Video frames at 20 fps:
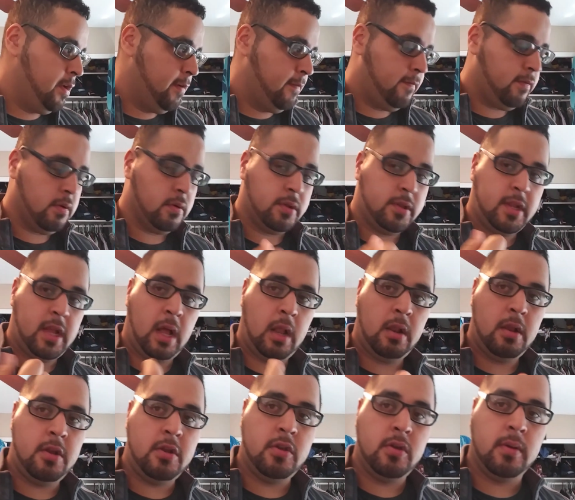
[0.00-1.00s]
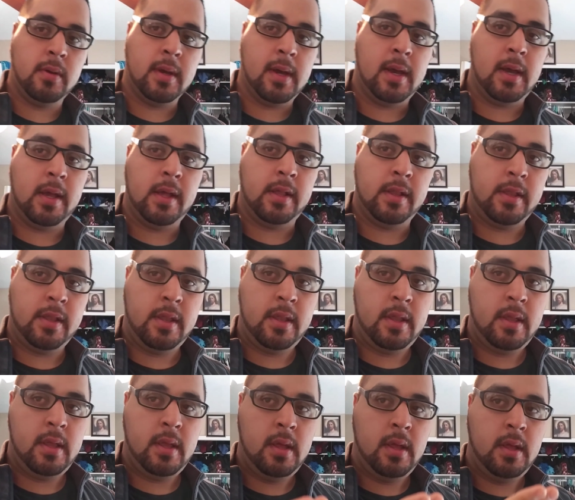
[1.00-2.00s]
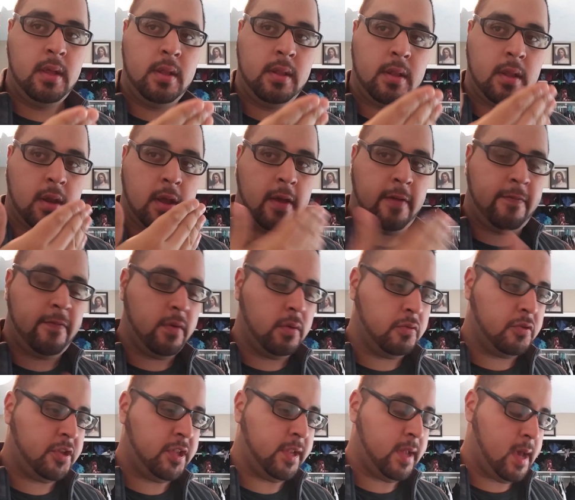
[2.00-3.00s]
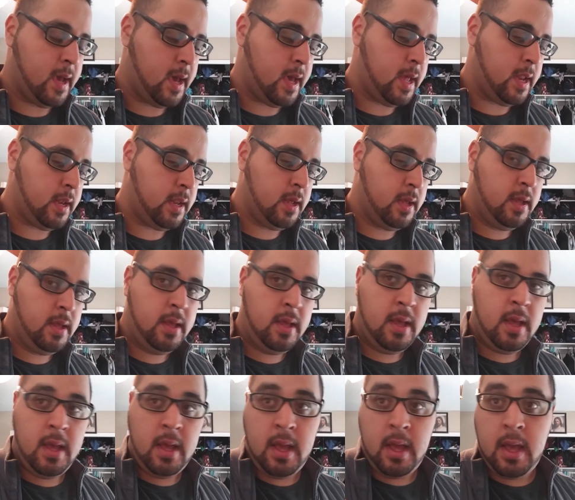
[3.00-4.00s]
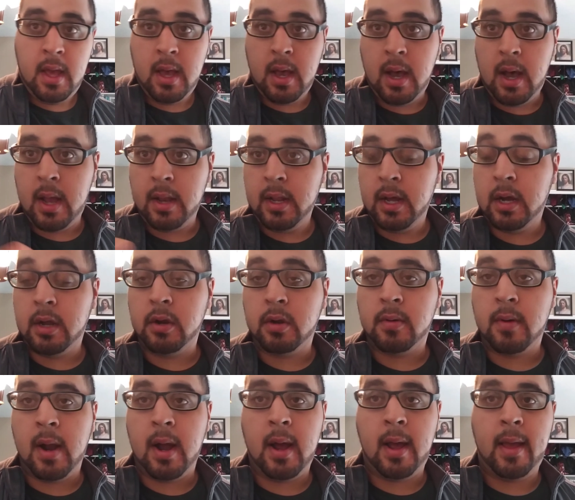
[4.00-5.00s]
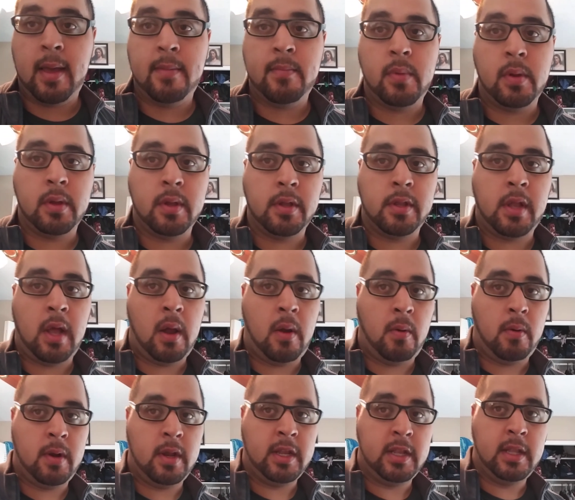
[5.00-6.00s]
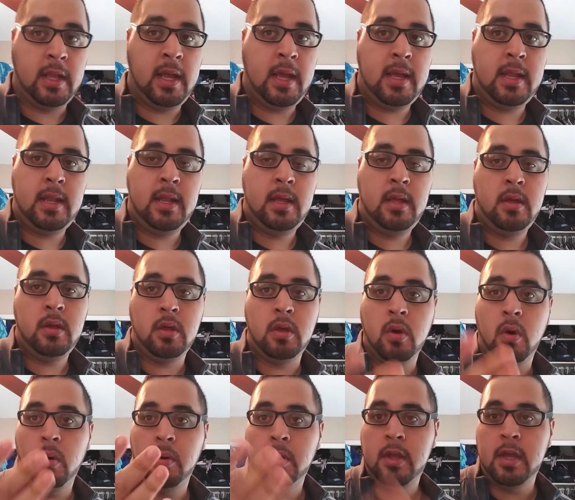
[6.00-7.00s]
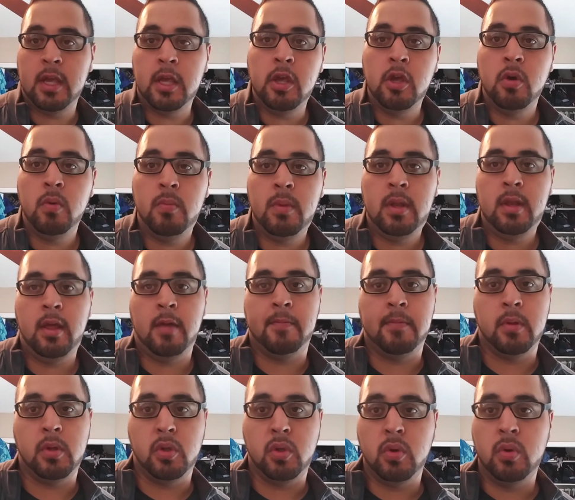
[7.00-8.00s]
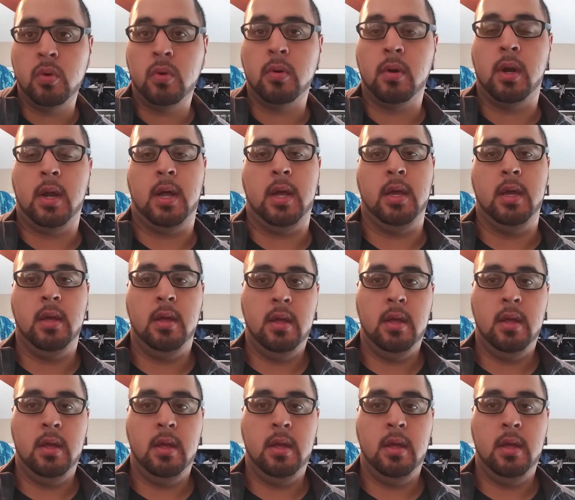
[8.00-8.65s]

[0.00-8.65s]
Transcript: For telling you guys that I feel sad. I'm not gonna cry because I already did. You're only human if you do cry.